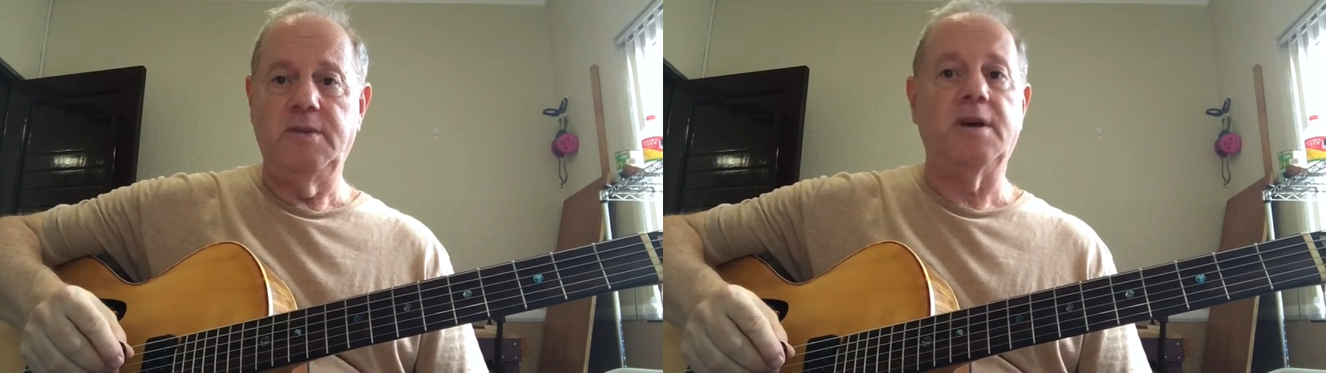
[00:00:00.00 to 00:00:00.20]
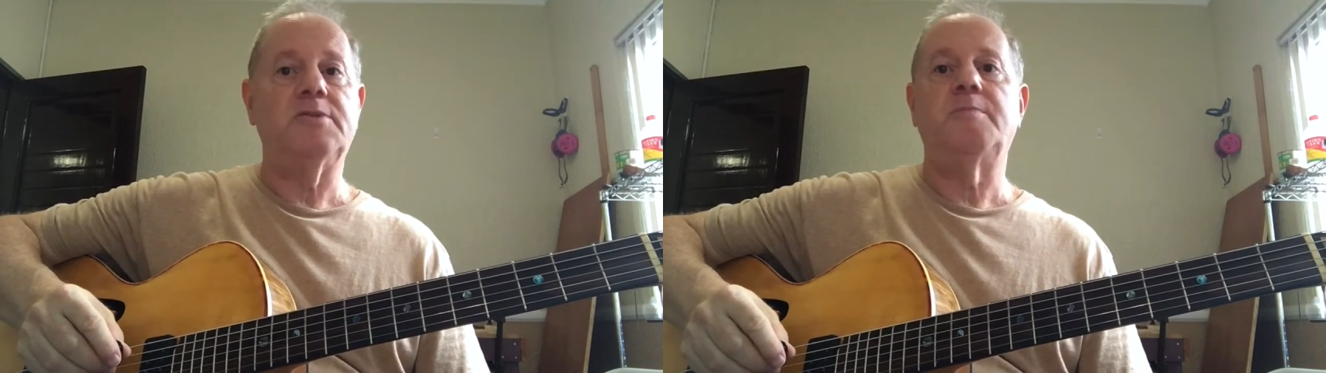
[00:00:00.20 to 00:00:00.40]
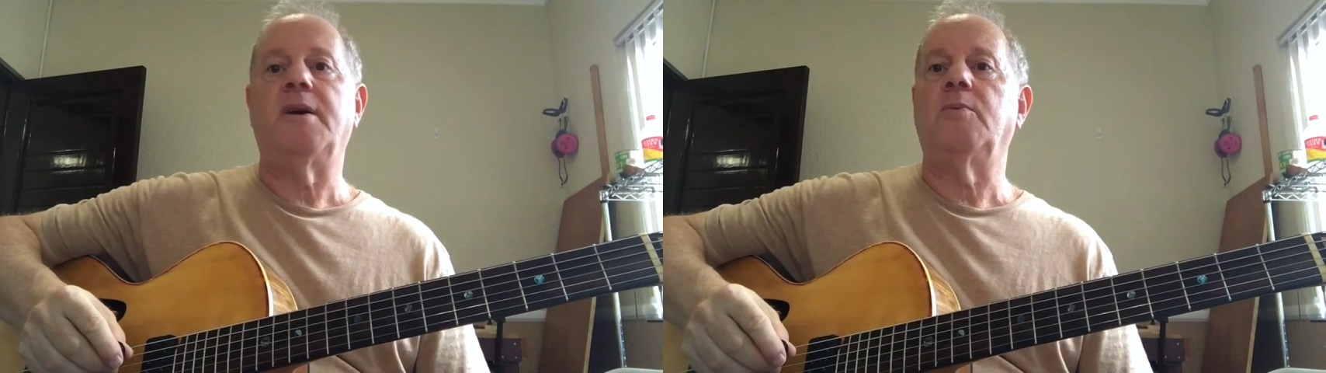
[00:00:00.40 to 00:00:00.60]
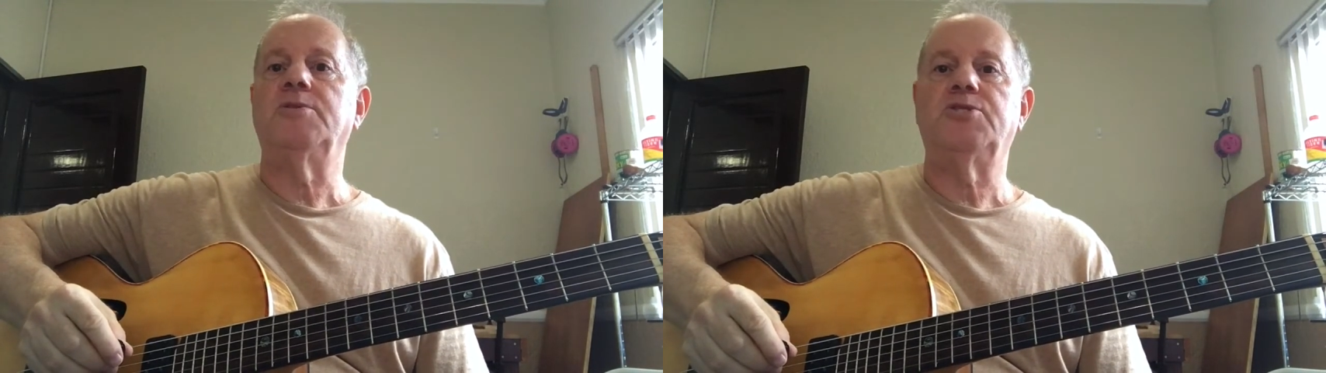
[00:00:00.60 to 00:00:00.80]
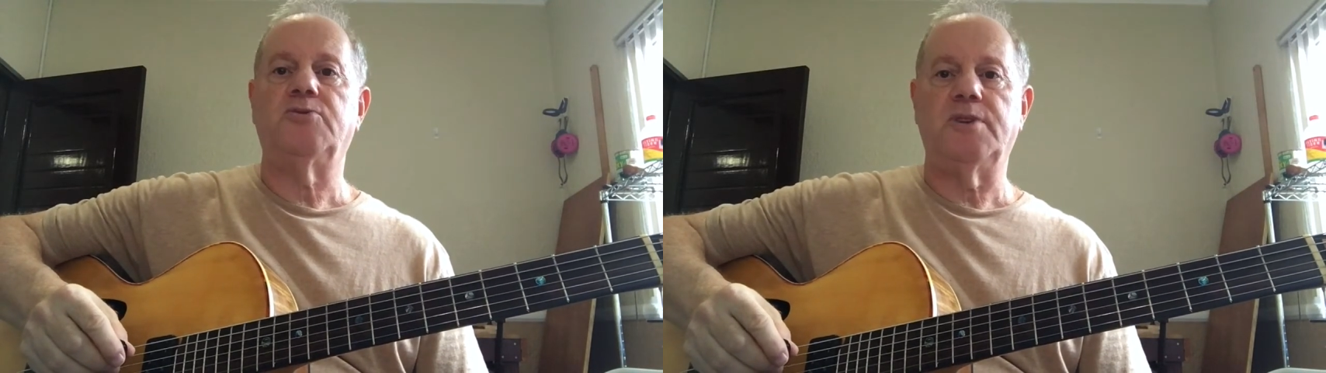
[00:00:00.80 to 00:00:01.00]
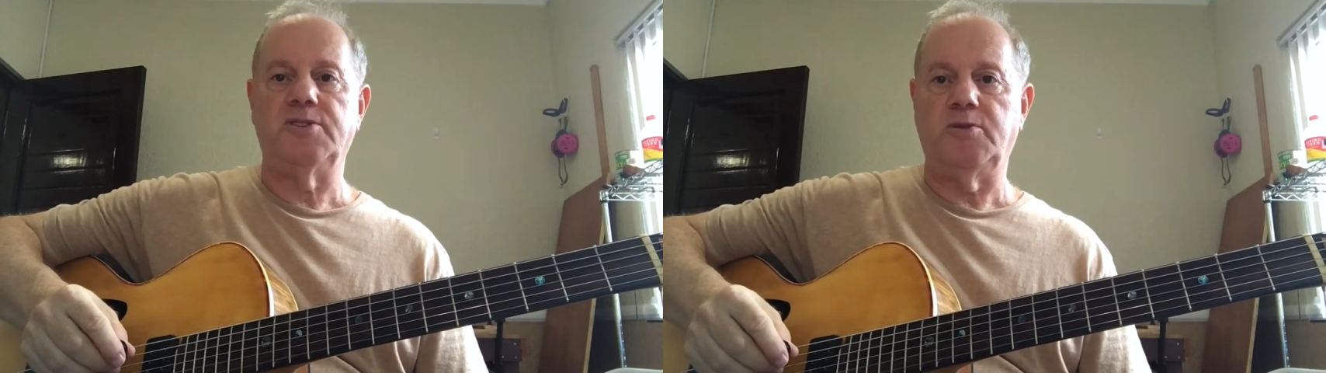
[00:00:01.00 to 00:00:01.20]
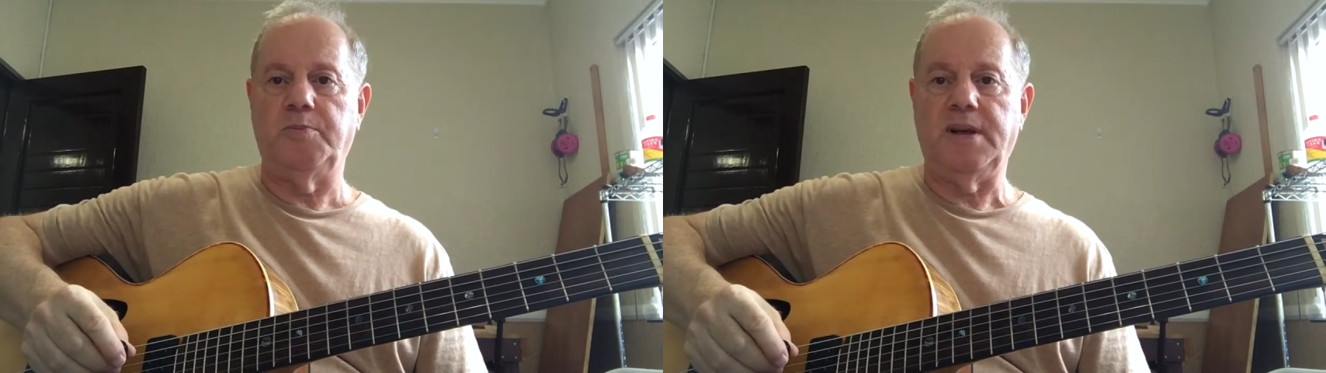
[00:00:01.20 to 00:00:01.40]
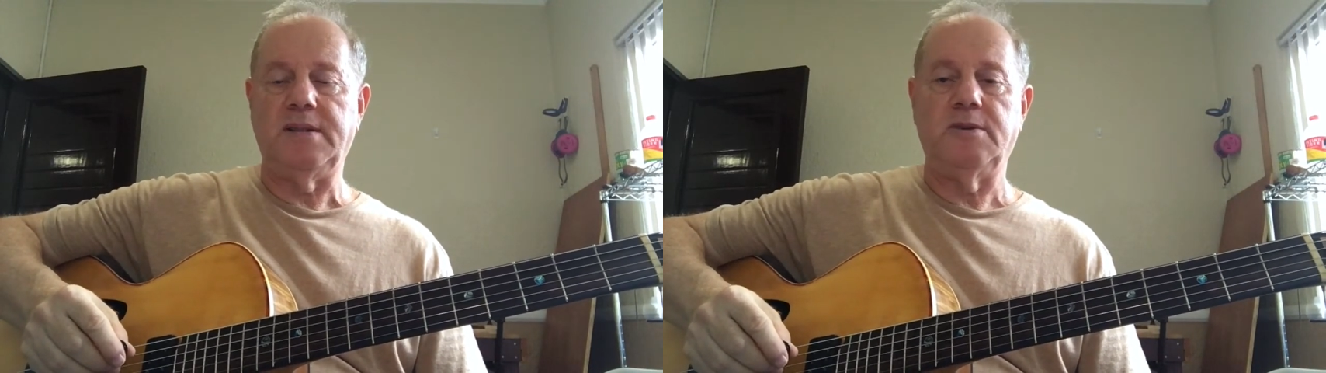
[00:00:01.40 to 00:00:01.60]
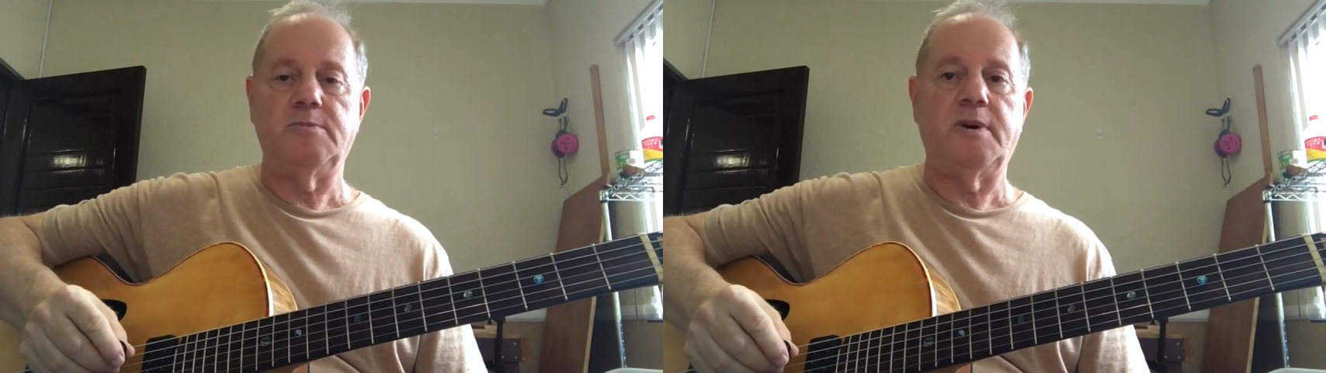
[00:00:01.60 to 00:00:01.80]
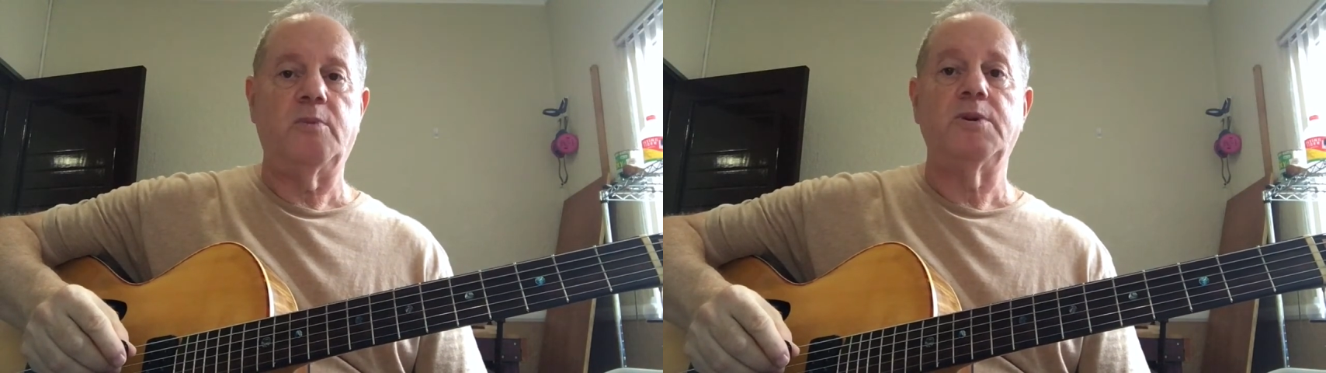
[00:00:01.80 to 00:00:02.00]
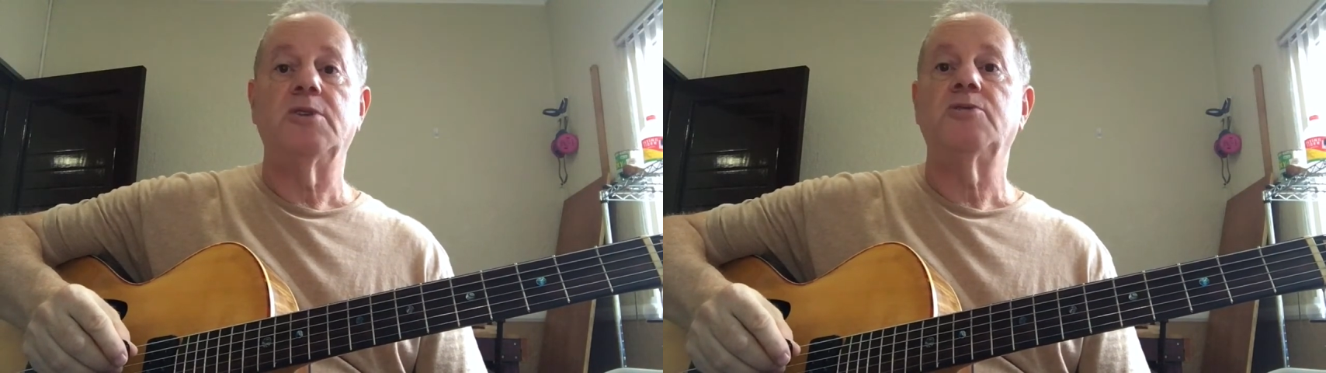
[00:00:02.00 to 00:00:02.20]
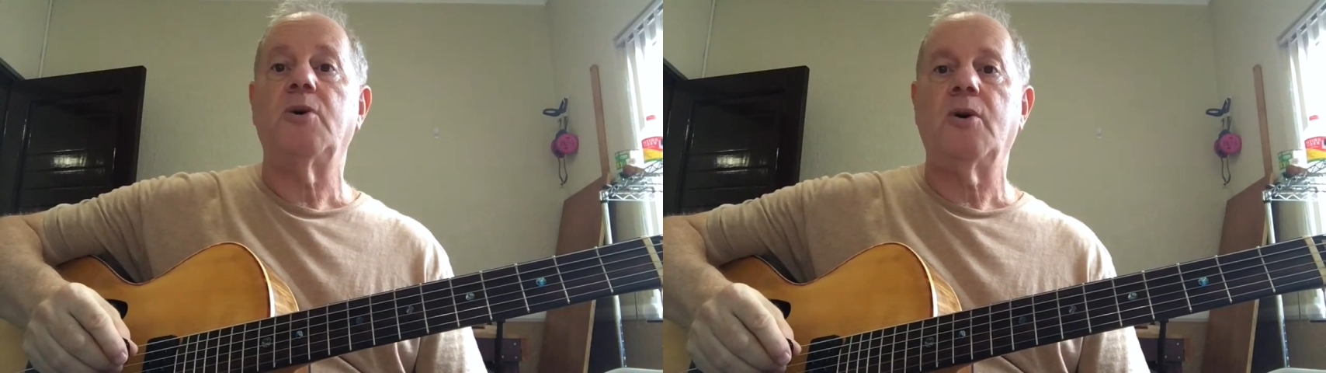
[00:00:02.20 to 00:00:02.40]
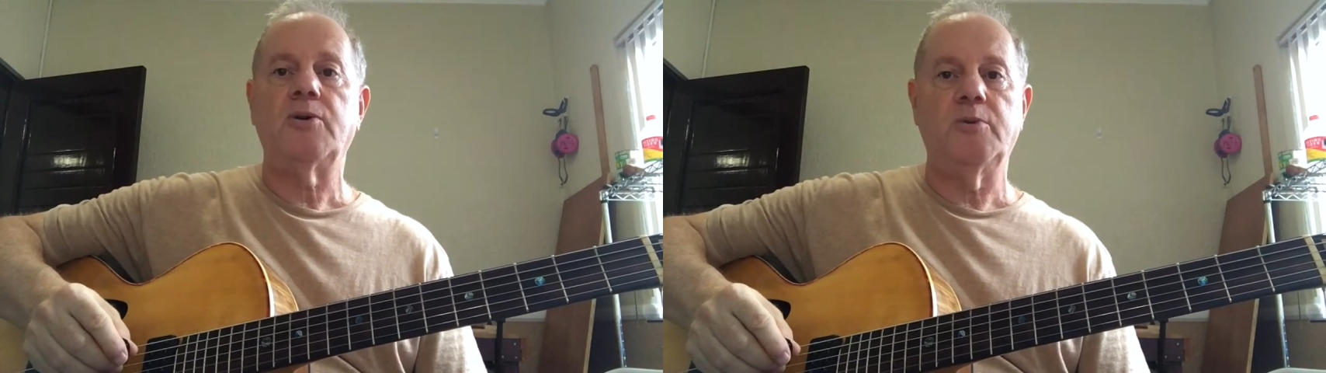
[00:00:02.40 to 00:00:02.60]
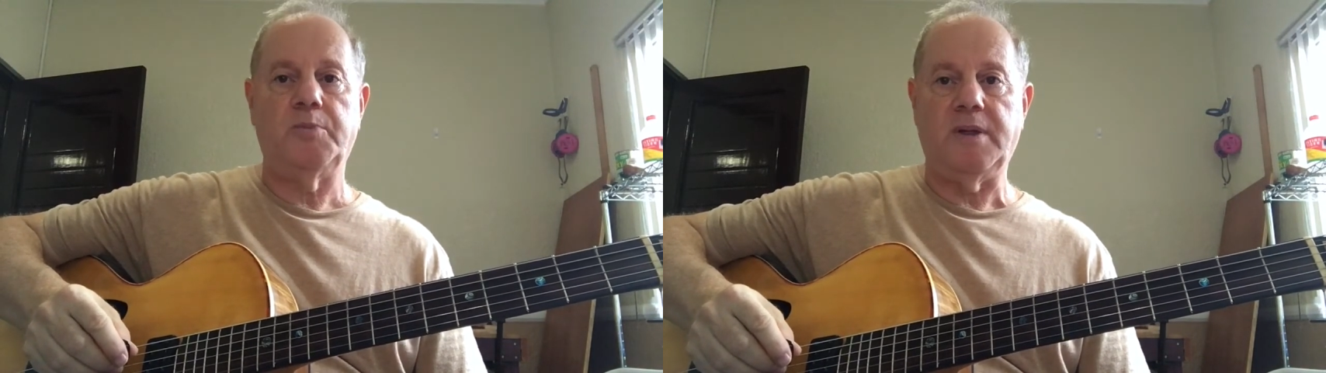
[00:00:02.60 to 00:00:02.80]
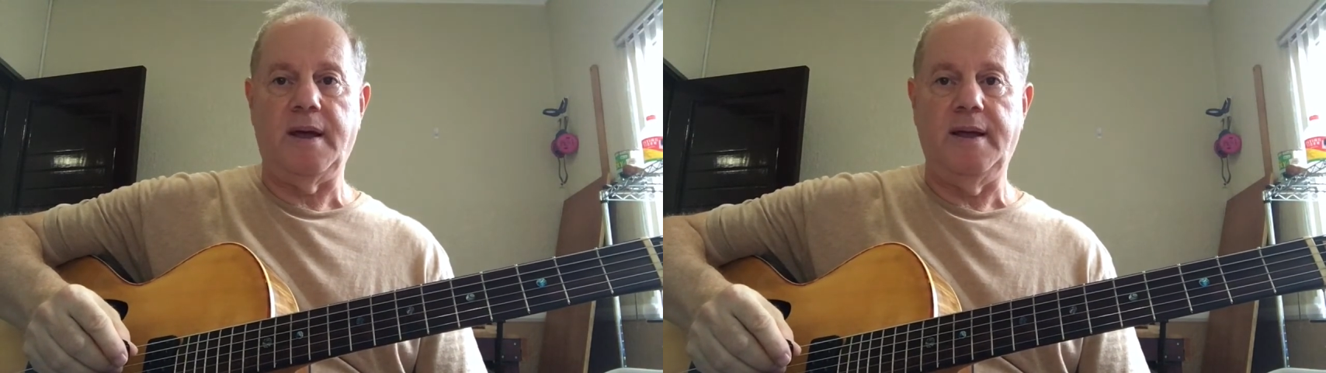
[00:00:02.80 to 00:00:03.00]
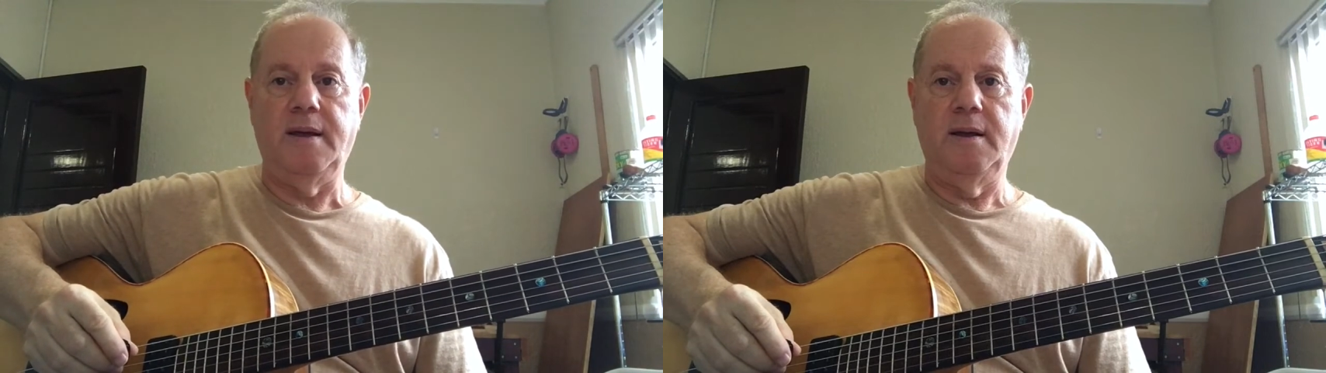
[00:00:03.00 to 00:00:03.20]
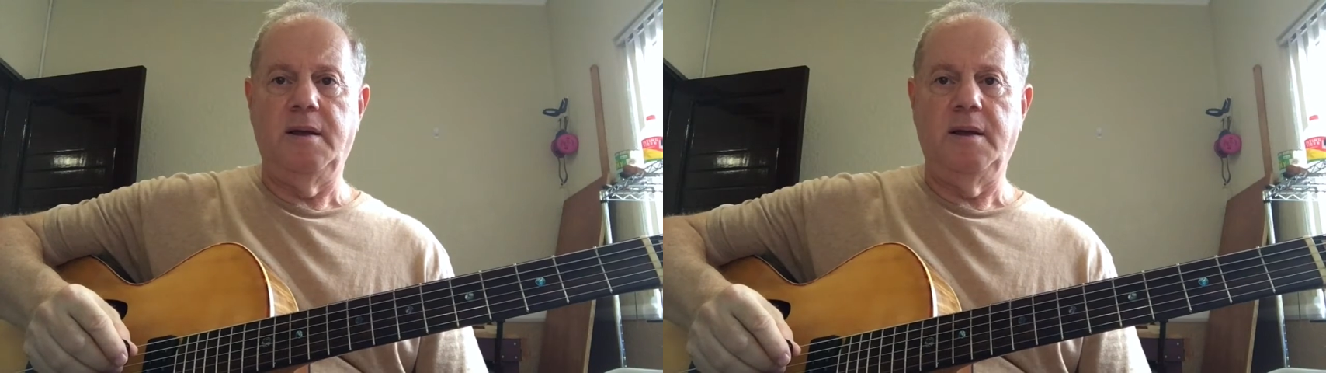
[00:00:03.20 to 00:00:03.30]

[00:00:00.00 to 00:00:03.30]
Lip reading: It doesn't matter what strings you play. It doesn't matter what guitar you play.